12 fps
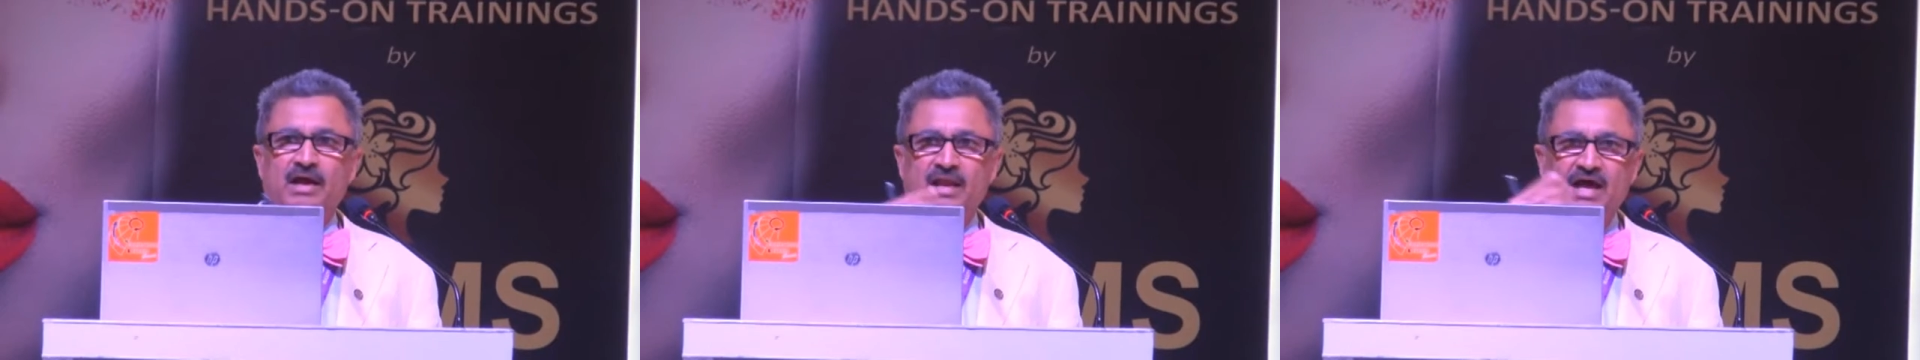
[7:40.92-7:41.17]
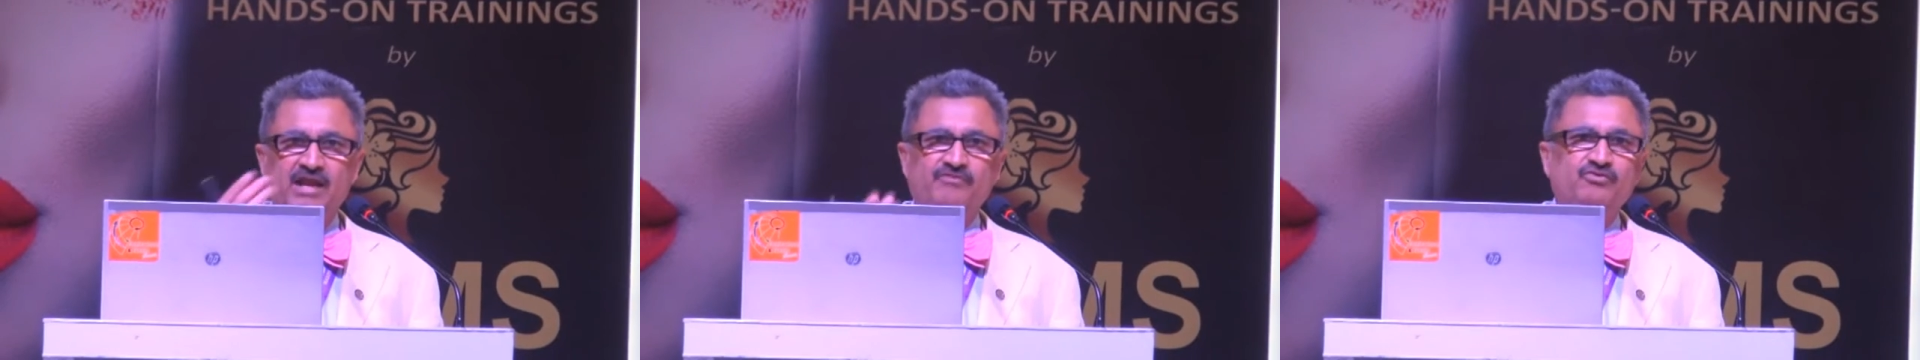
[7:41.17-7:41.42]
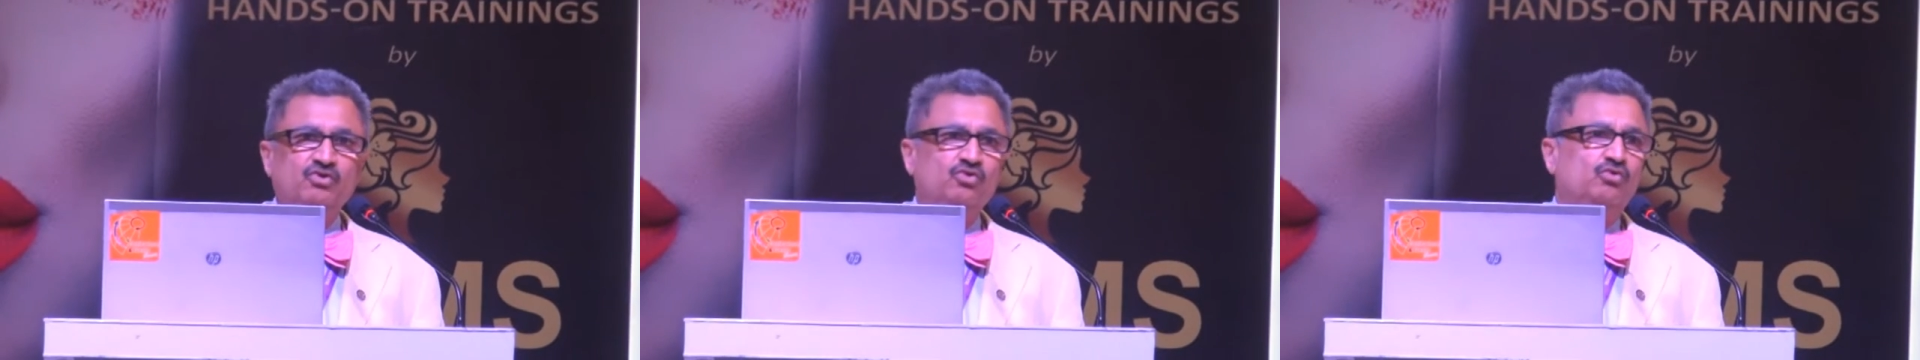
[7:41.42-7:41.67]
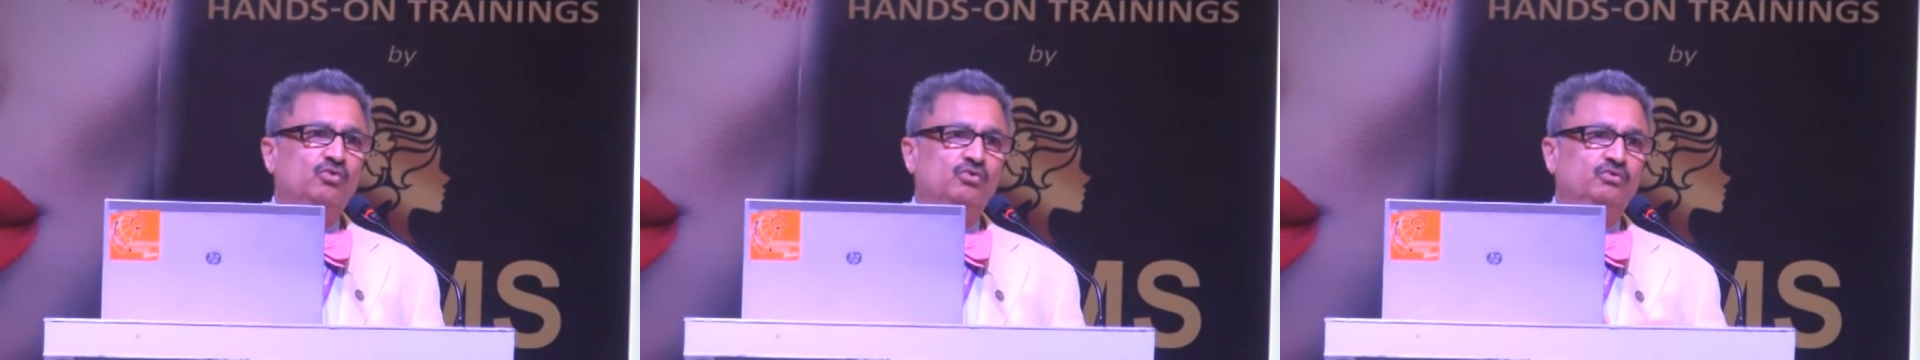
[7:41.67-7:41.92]
A lot of
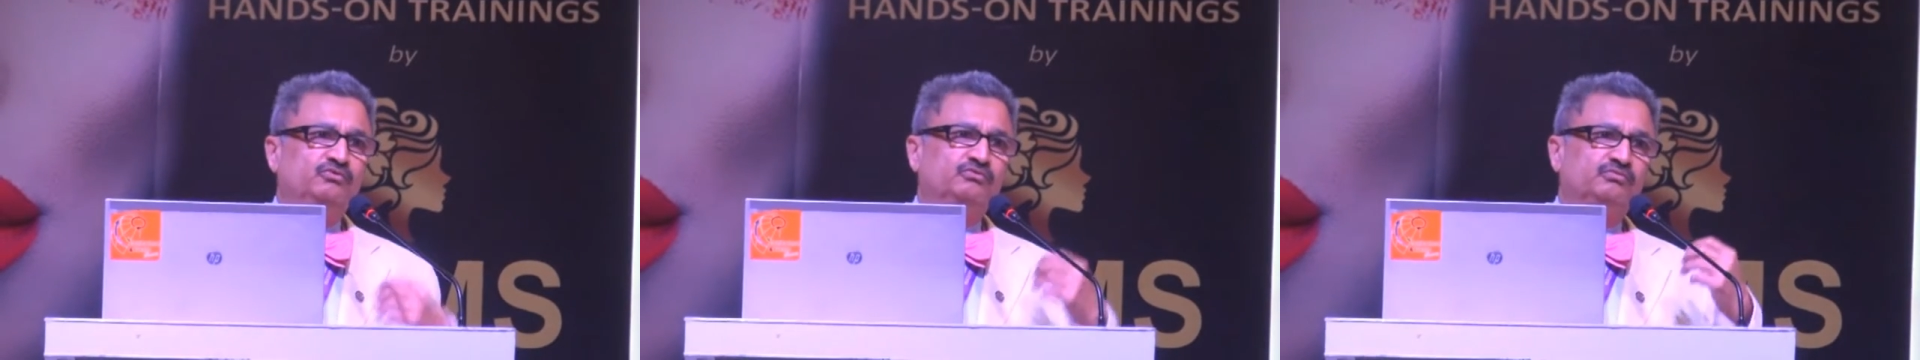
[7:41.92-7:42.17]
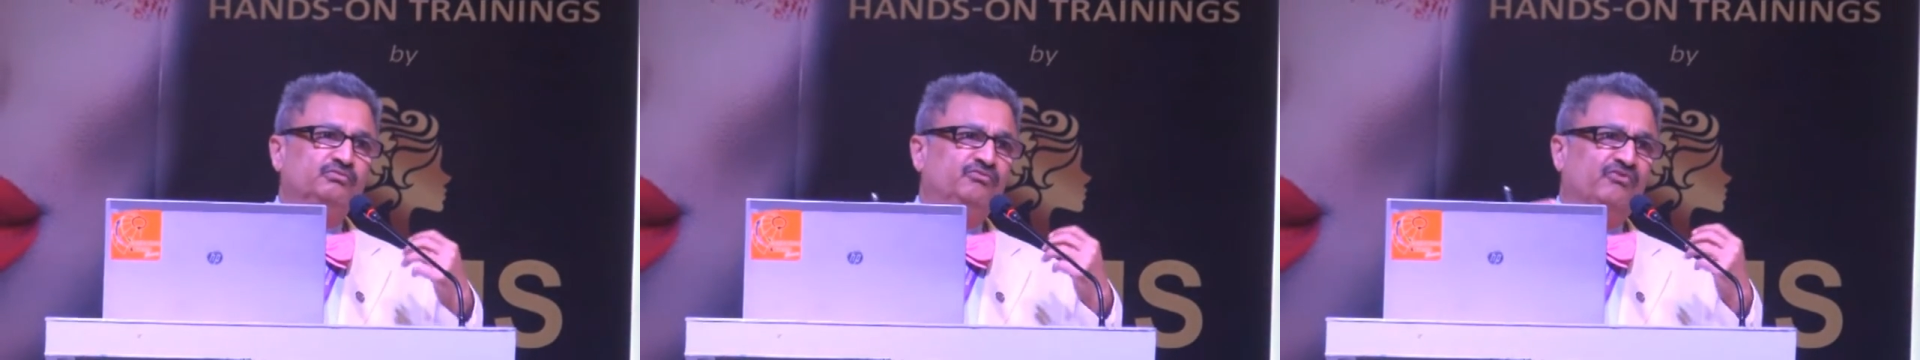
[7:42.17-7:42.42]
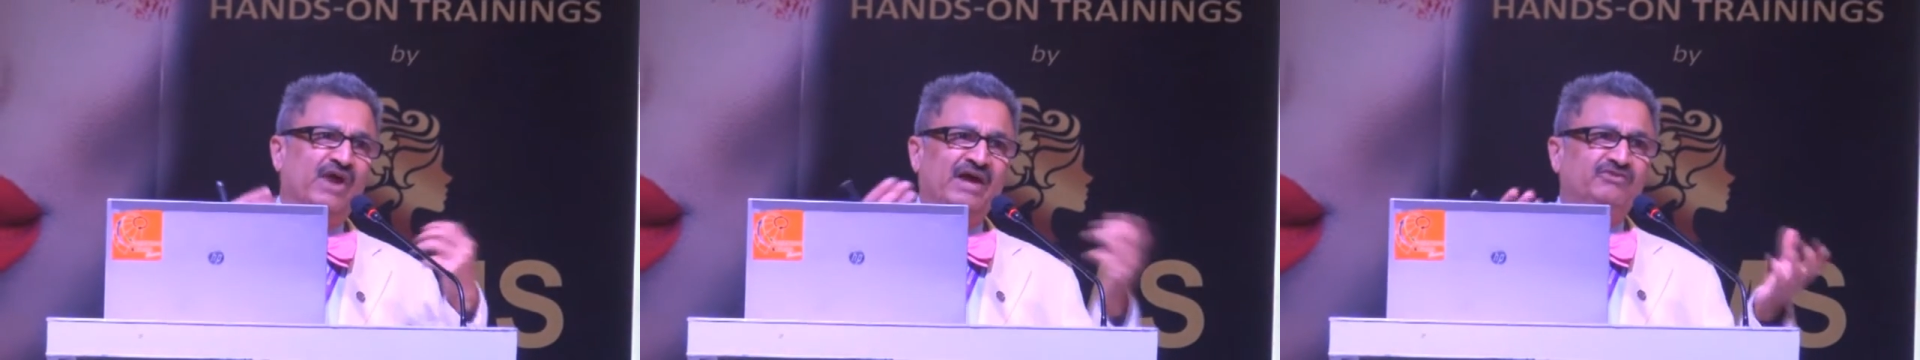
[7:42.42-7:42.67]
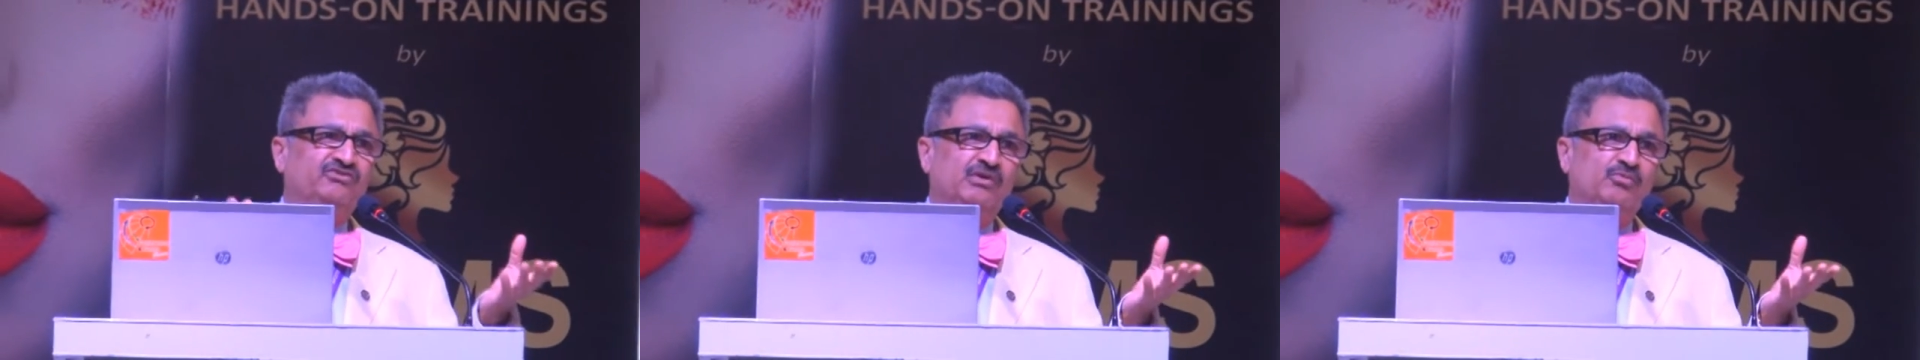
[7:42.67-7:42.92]
you who fry
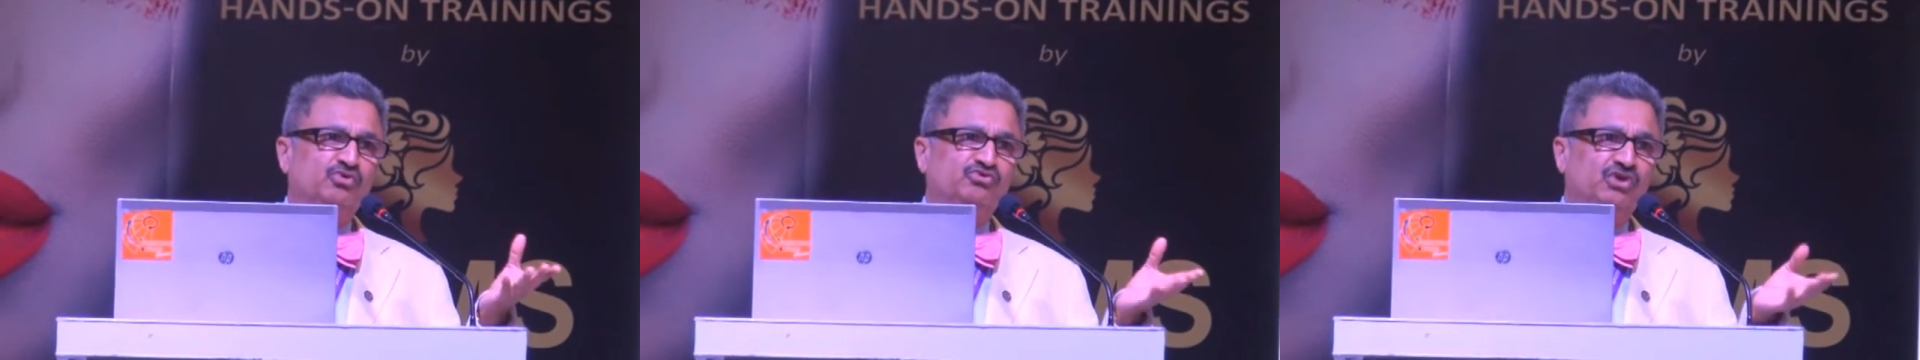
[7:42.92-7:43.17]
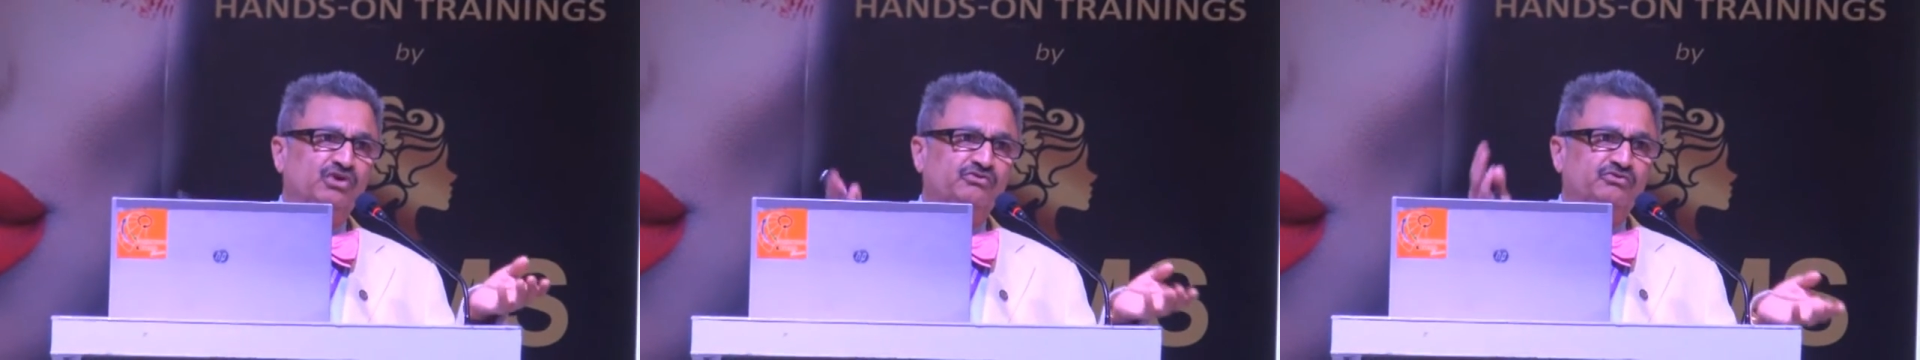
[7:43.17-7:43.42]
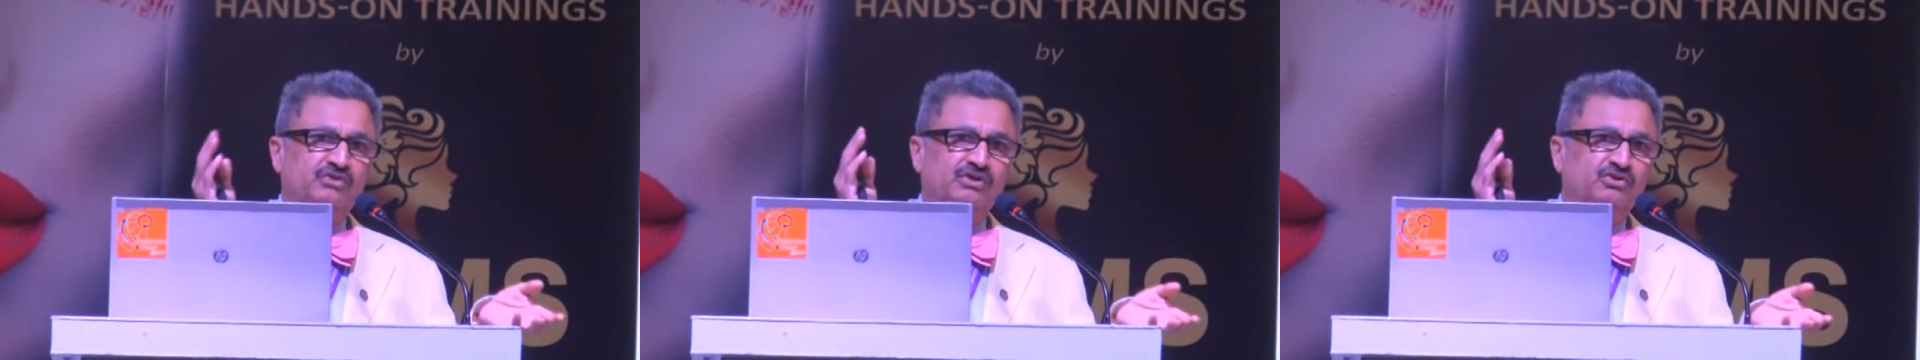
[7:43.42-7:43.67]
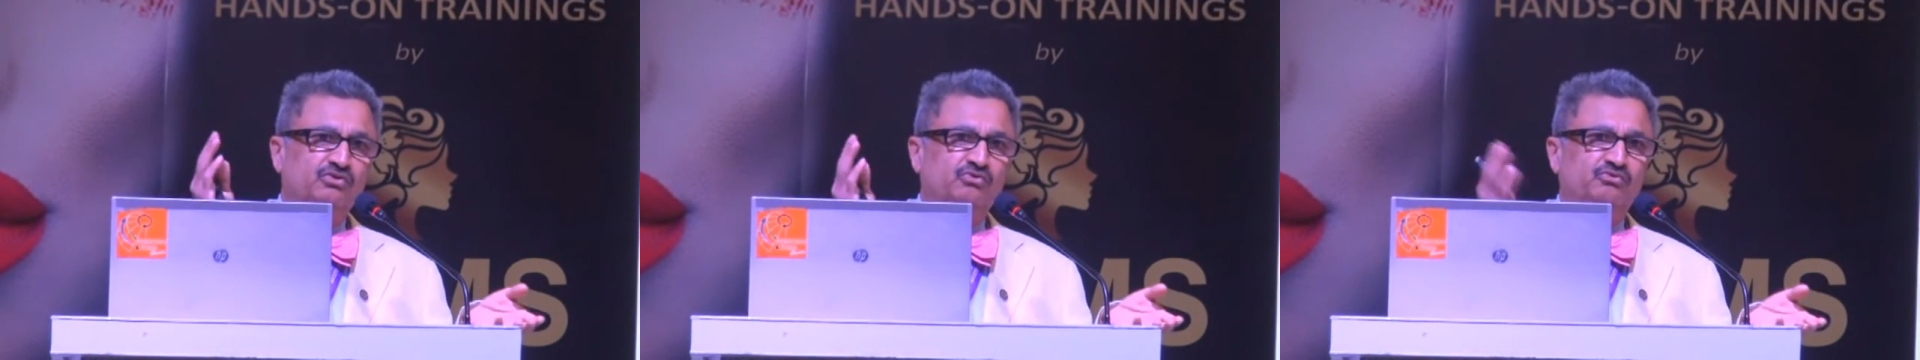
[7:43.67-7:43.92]
samosas
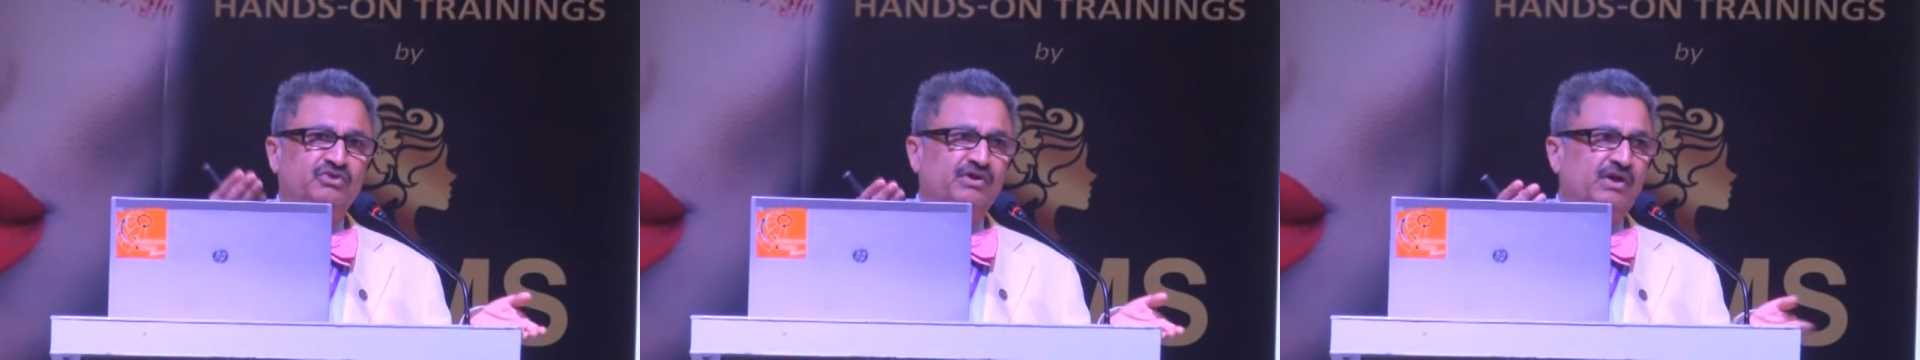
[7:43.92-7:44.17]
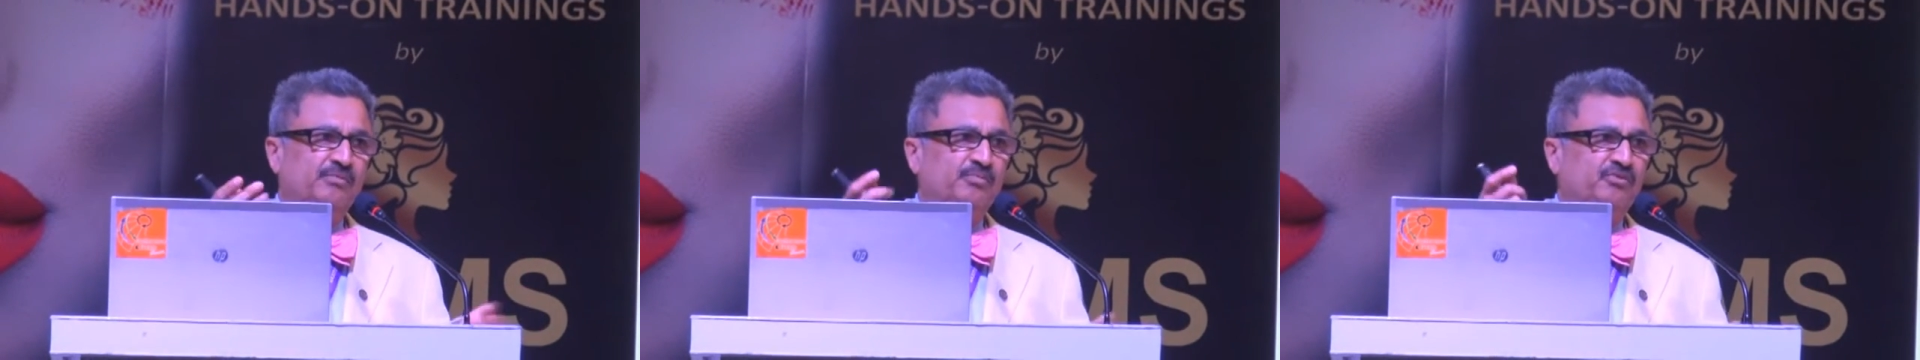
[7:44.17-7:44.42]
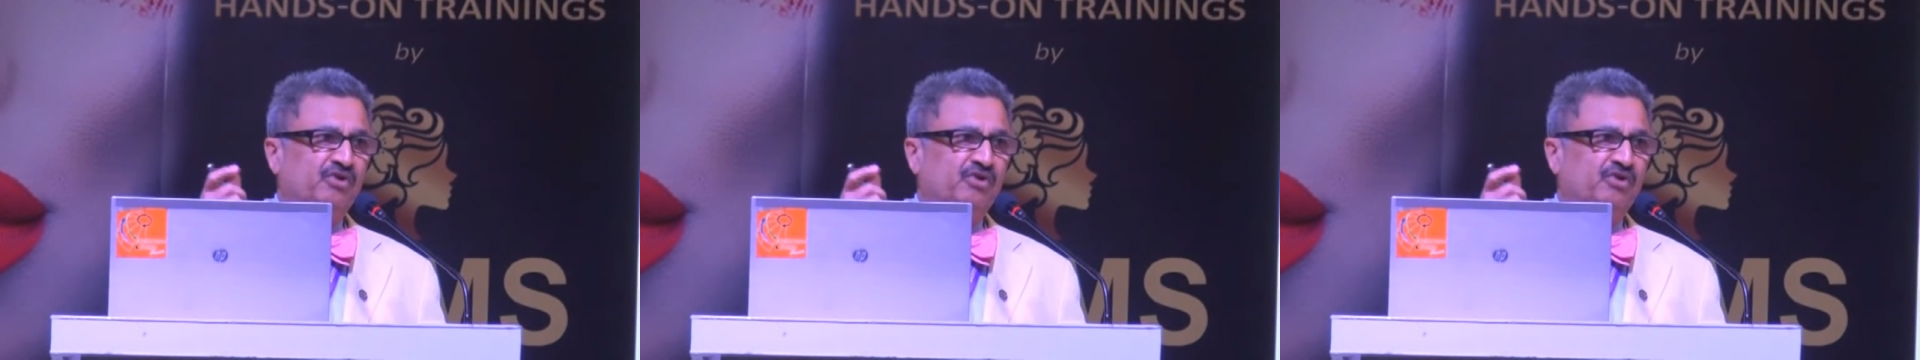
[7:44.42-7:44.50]
and you see a